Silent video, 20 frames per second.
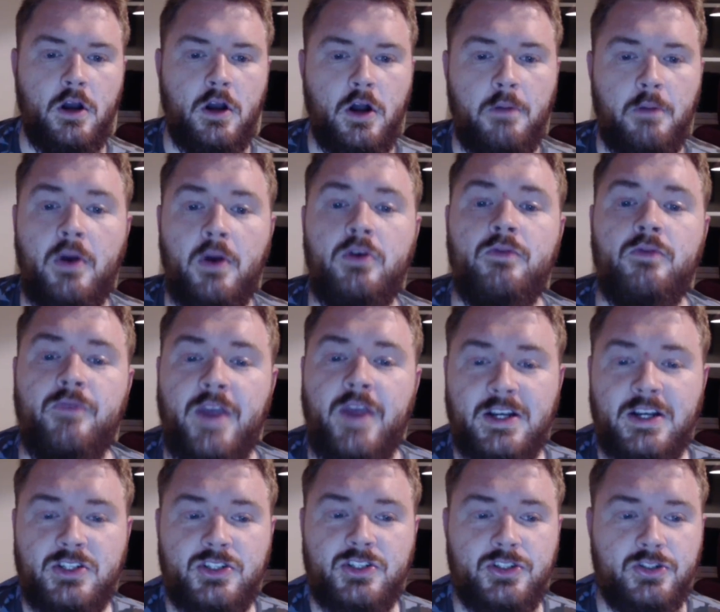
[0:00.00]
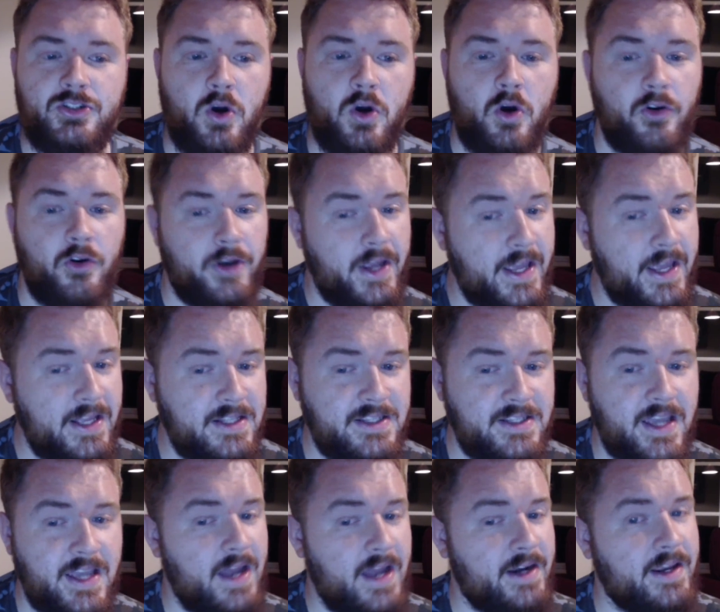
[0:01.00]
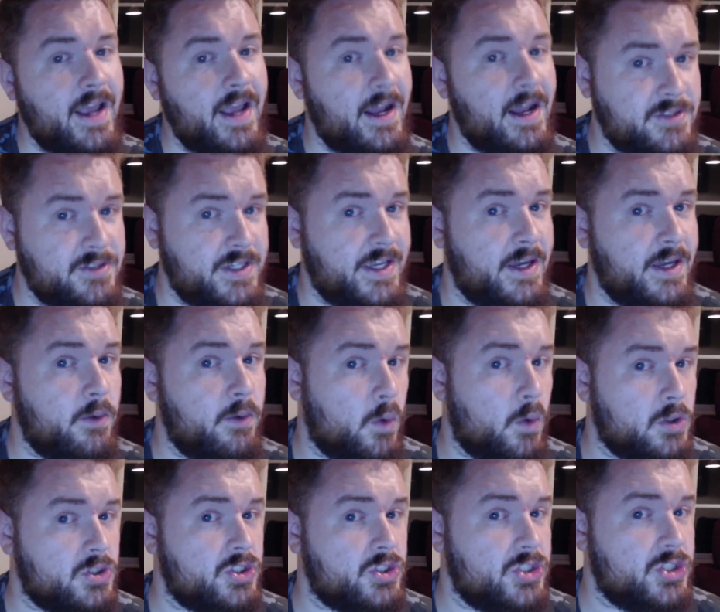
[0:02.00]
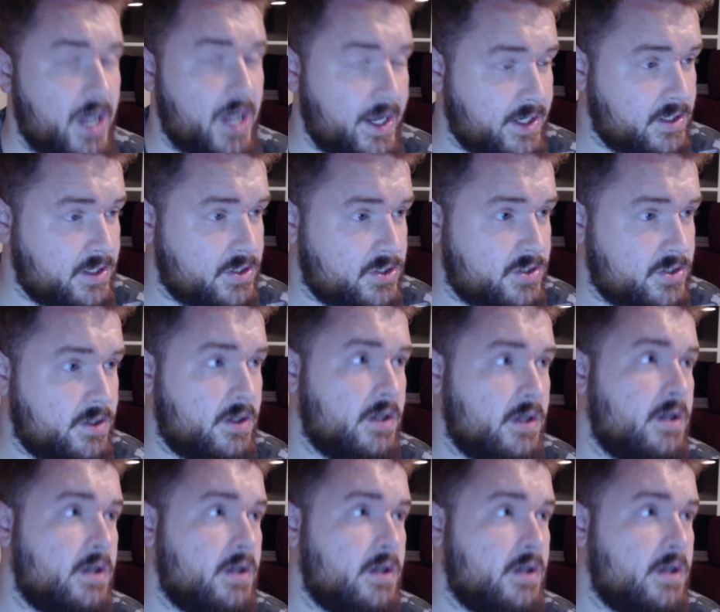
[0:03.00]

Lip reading: Opponent reaction on hit and counter hit was changed.